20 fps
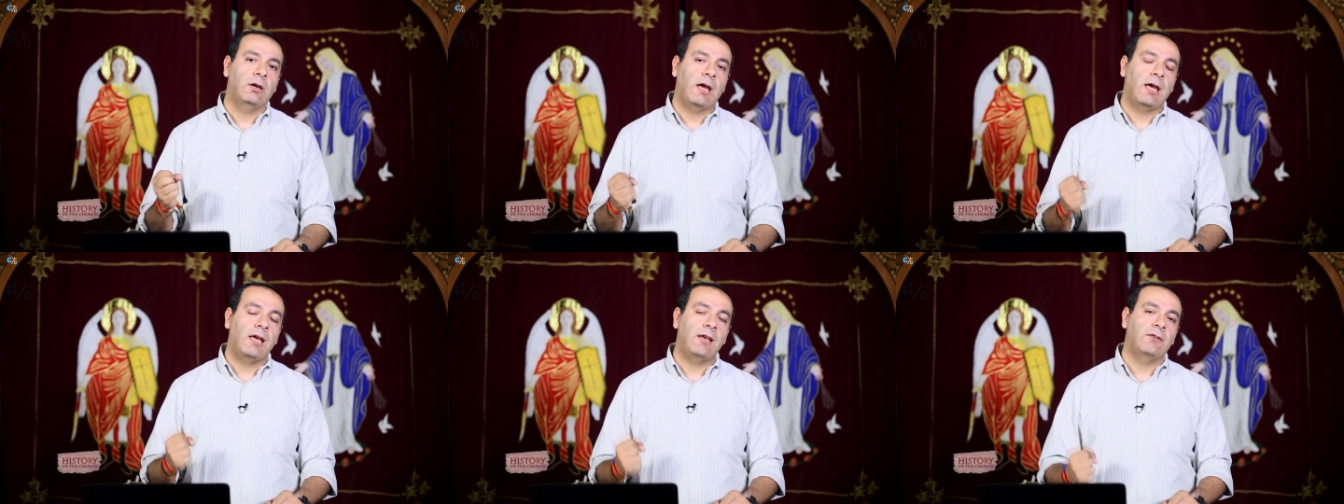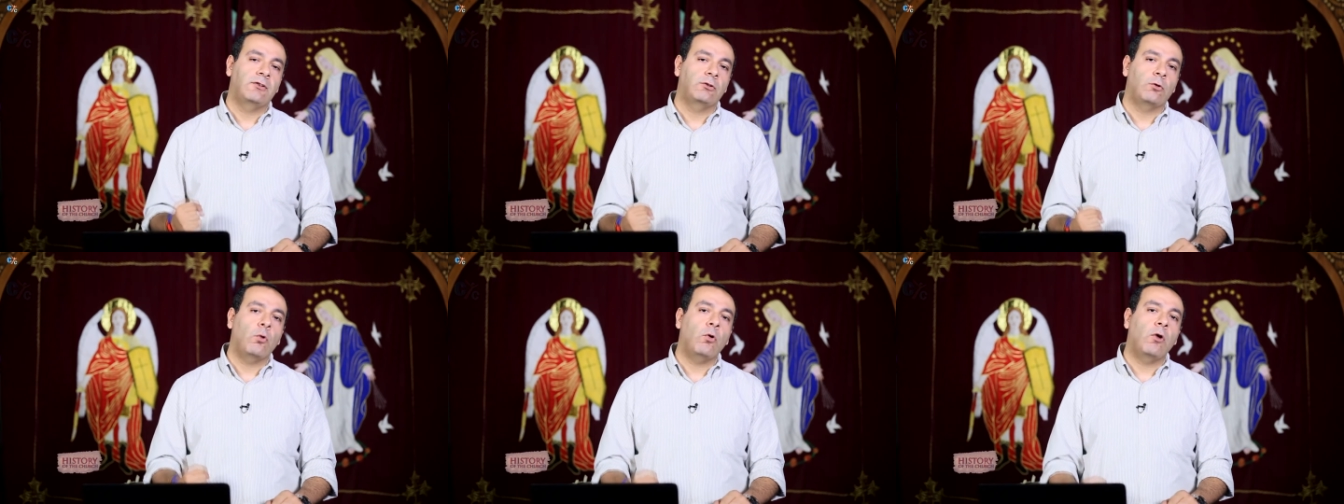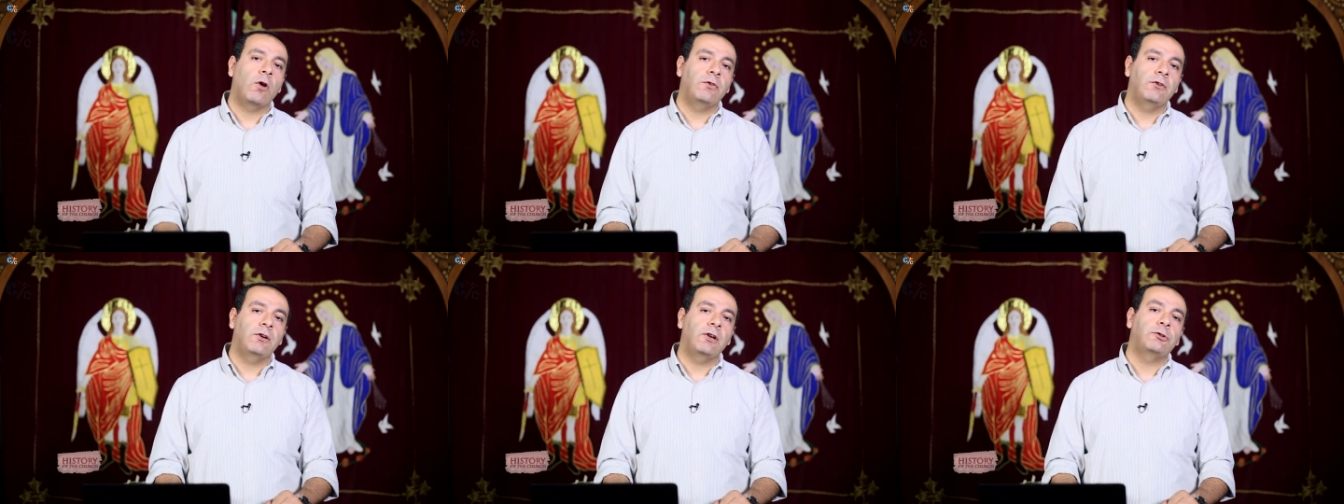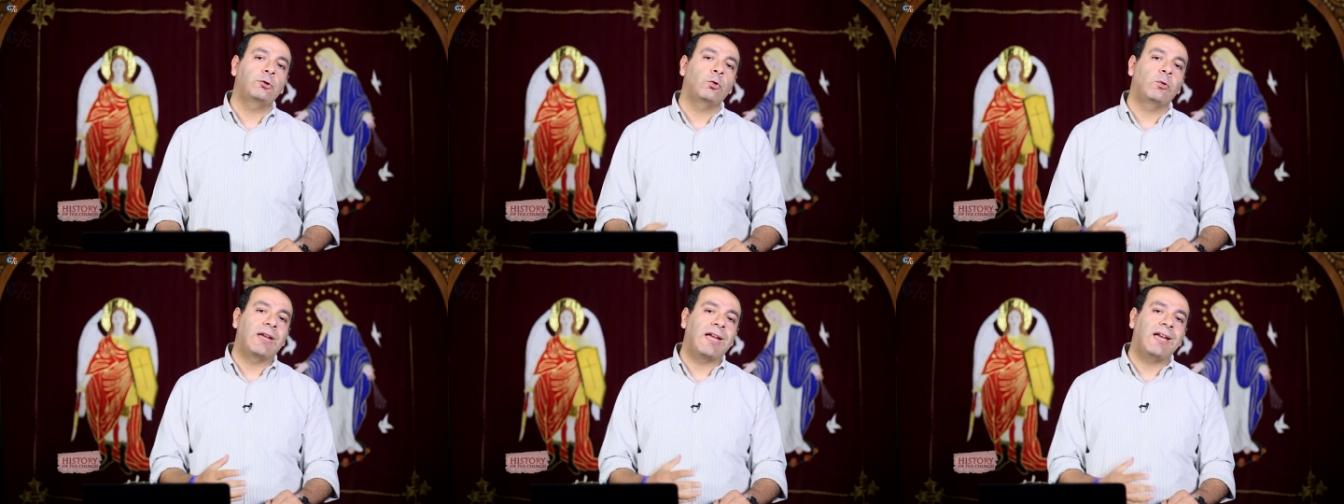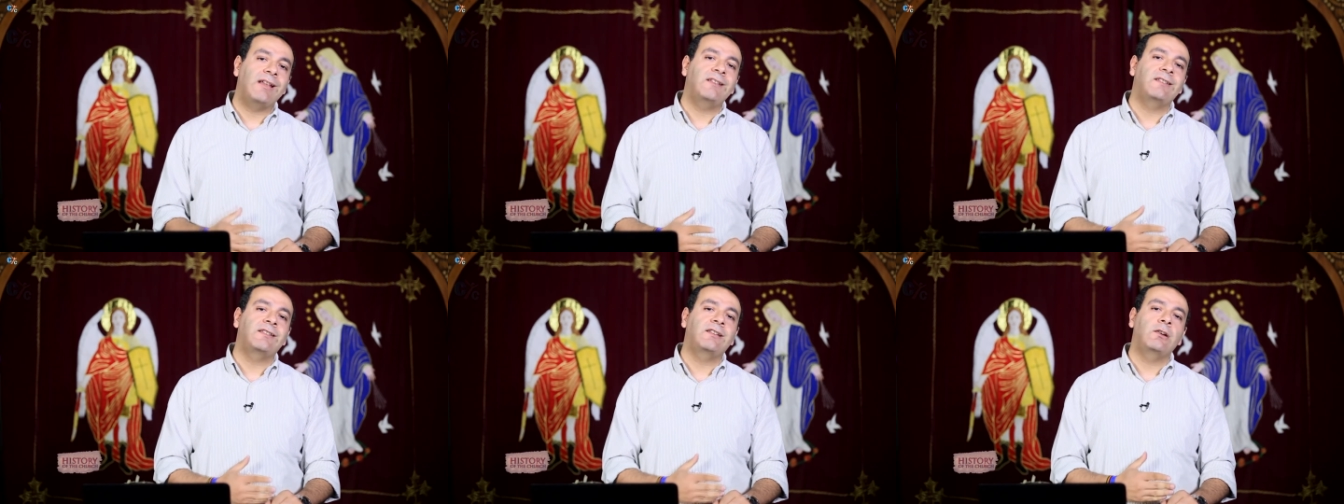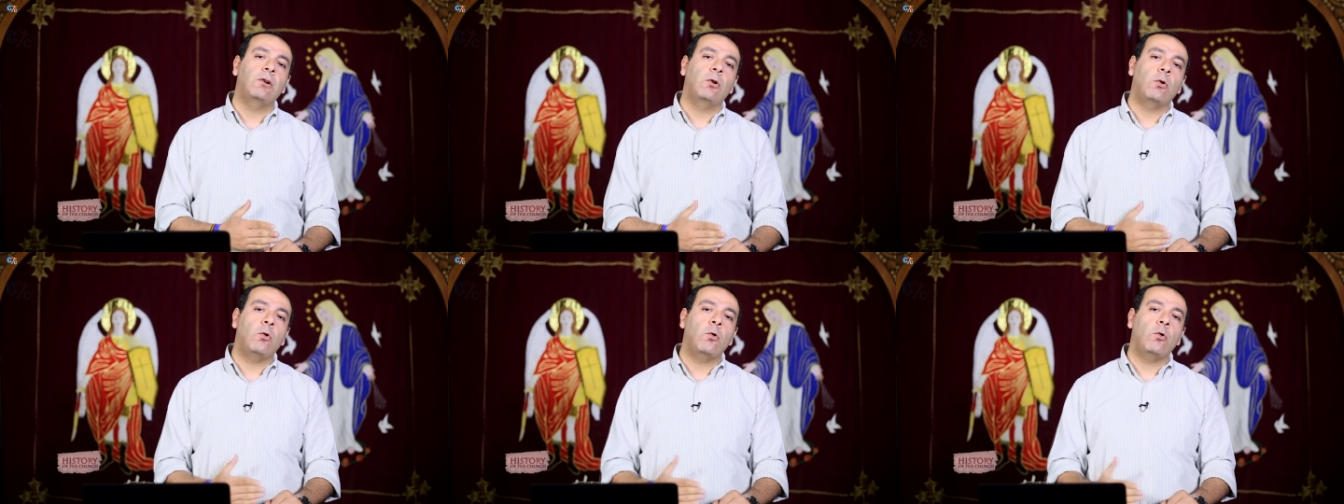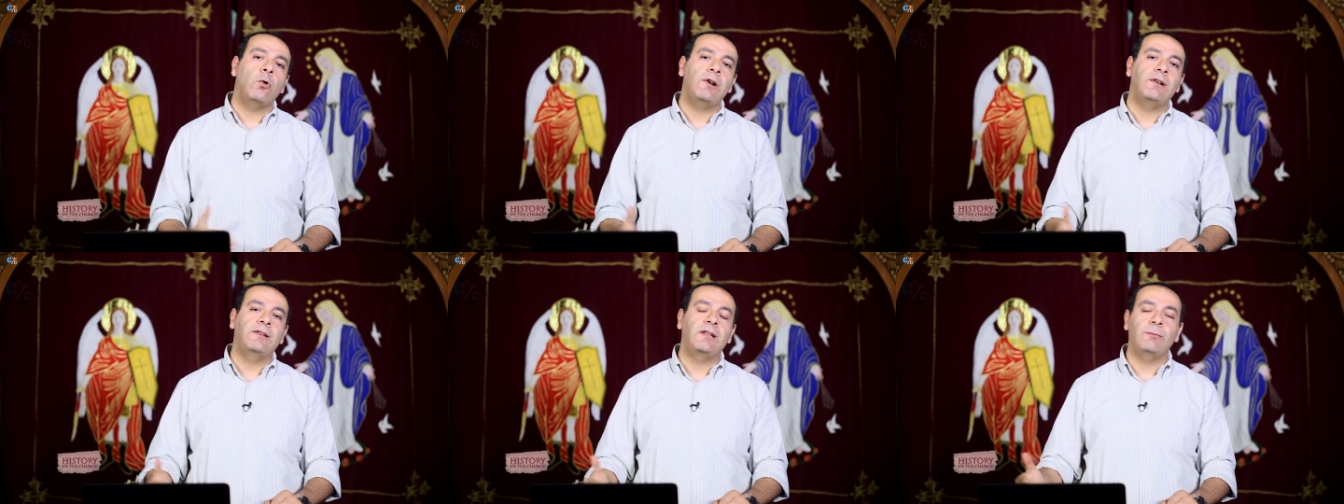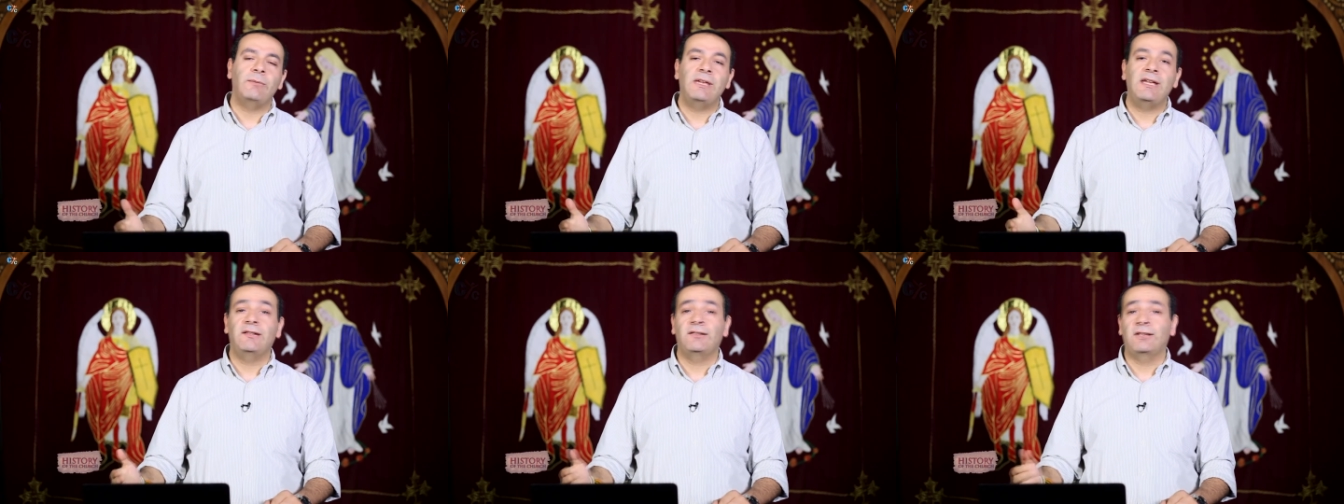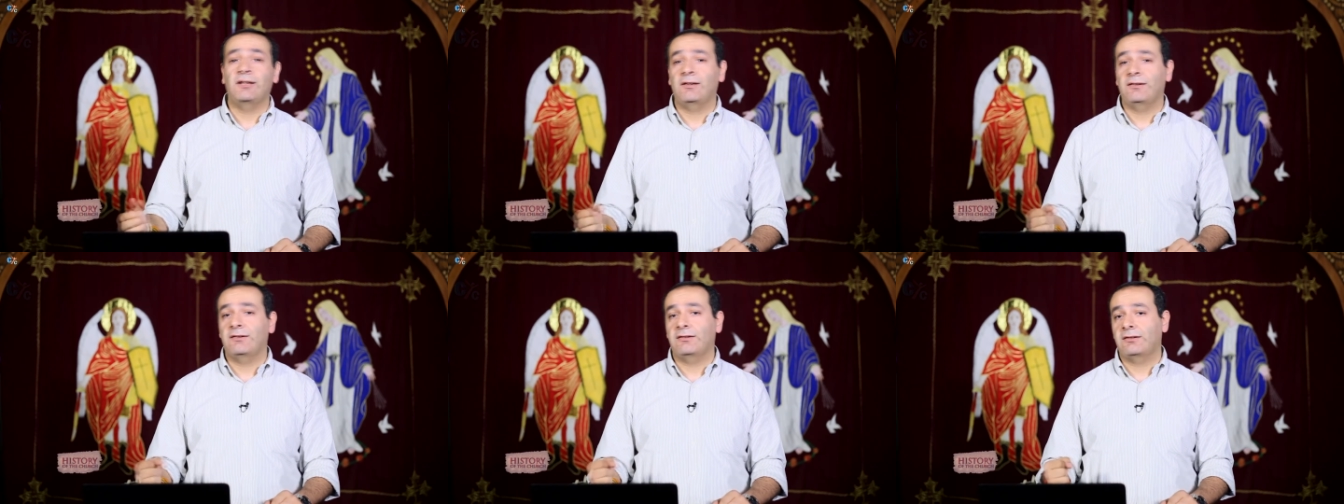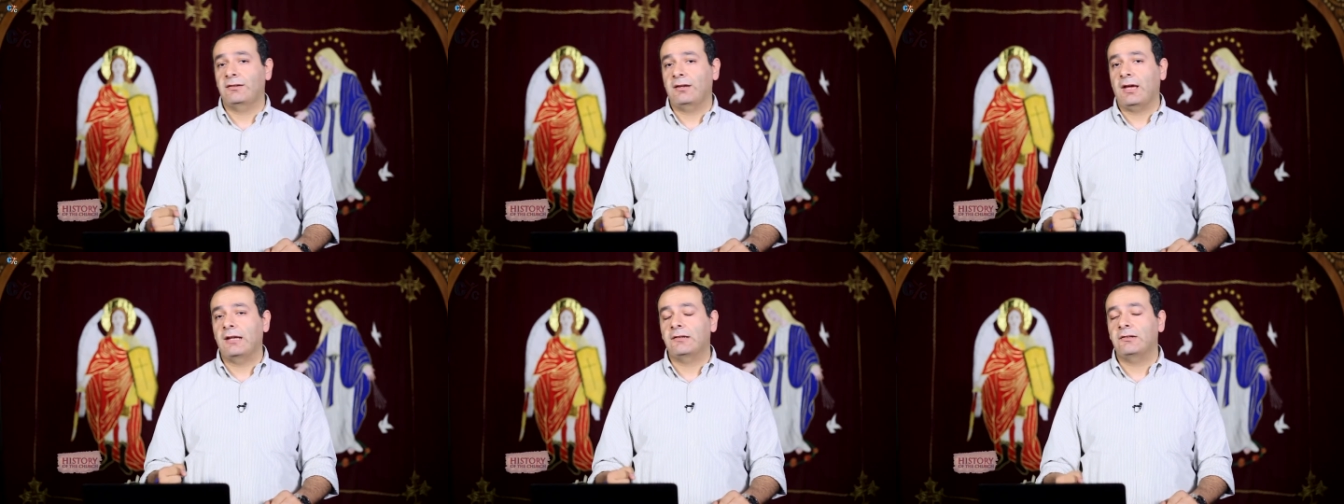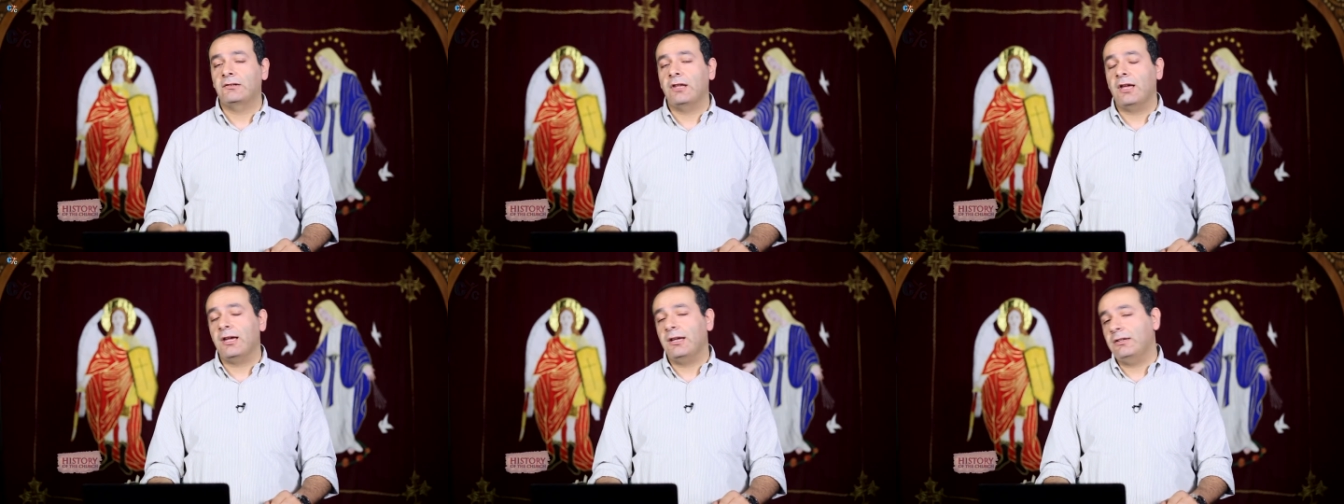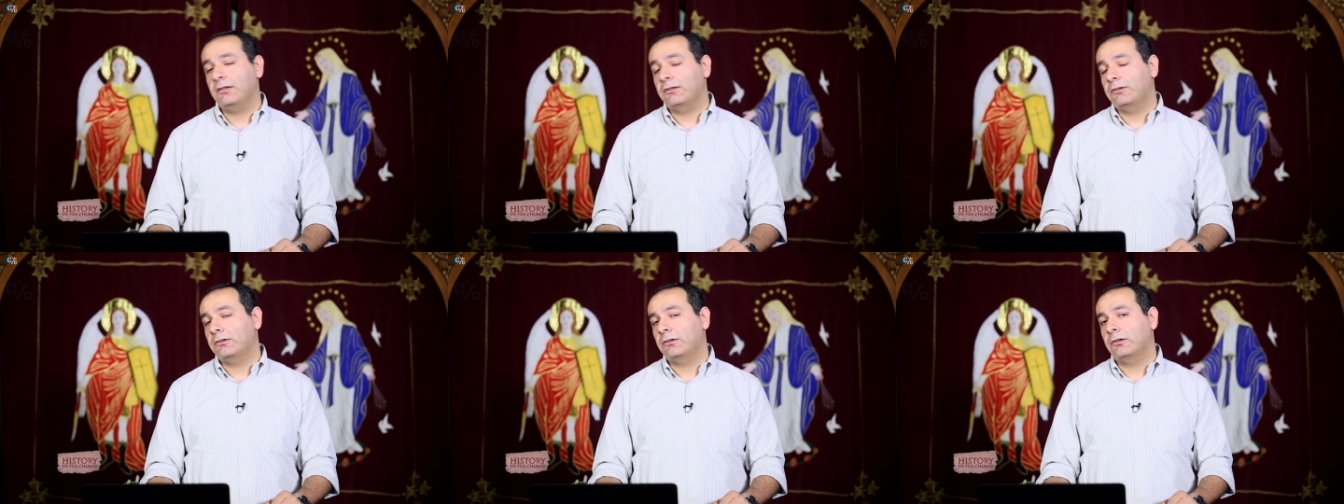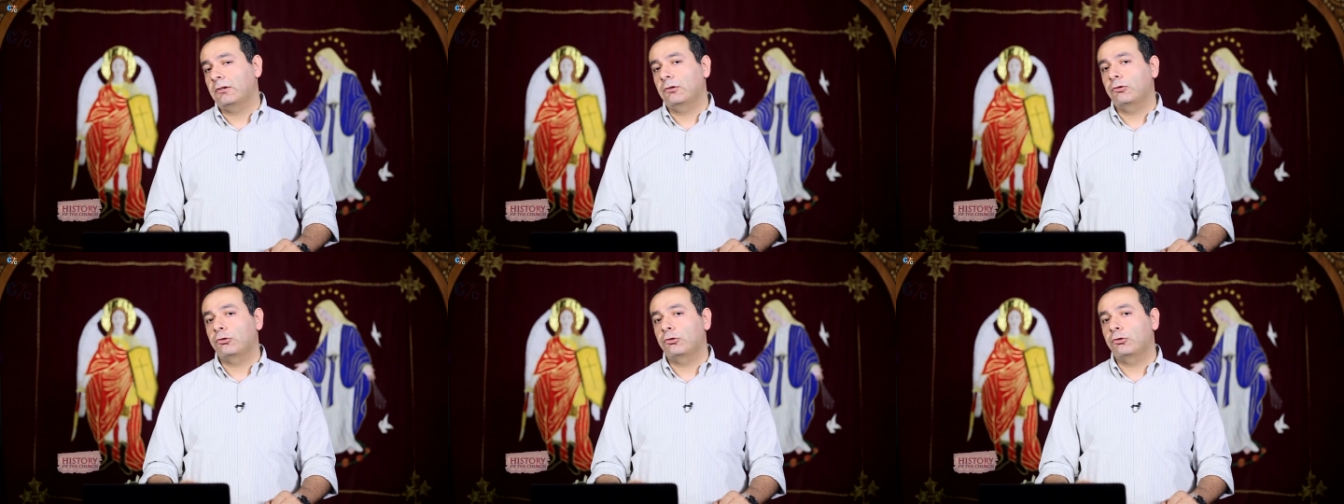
has ordered to cancel all the meetings at night,